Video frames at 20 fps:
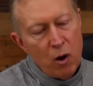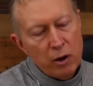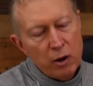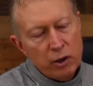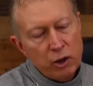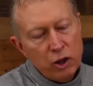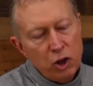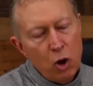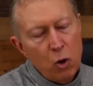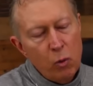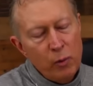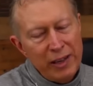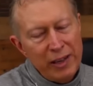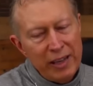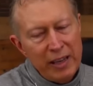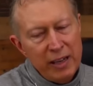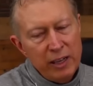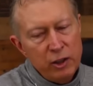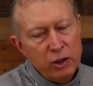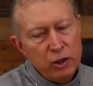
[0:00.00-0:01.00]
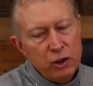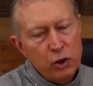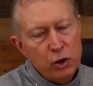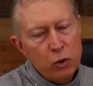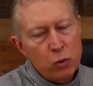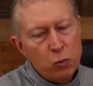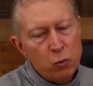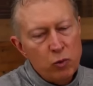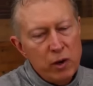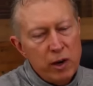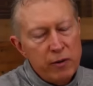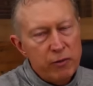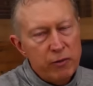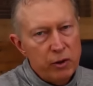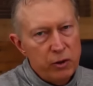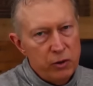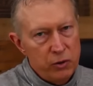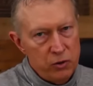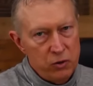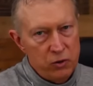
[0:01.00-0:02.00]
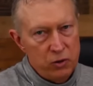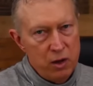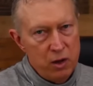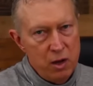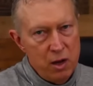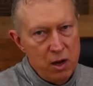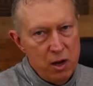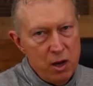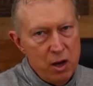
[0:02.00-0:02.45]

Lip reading: water going into rivers,